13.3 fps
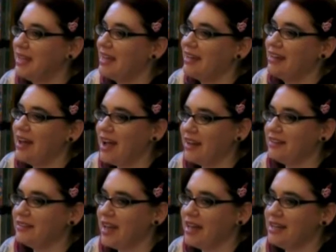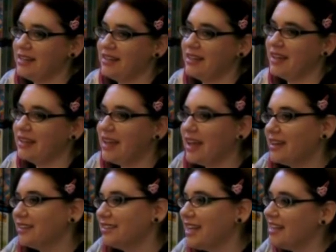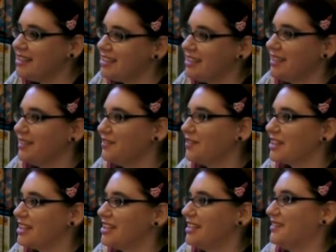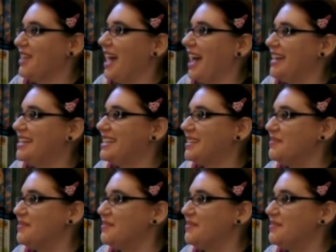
And I delighted in that like tension and friction of that.